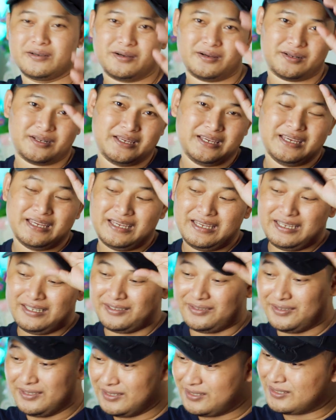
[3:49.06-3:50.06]
god.
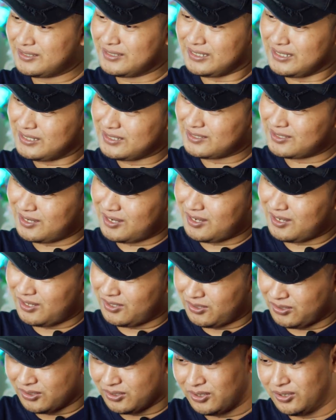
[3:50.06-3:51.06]
This is a
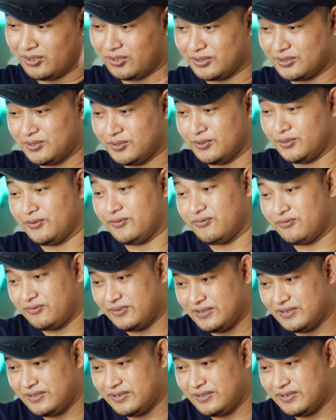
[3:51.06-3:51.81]
lot, you know,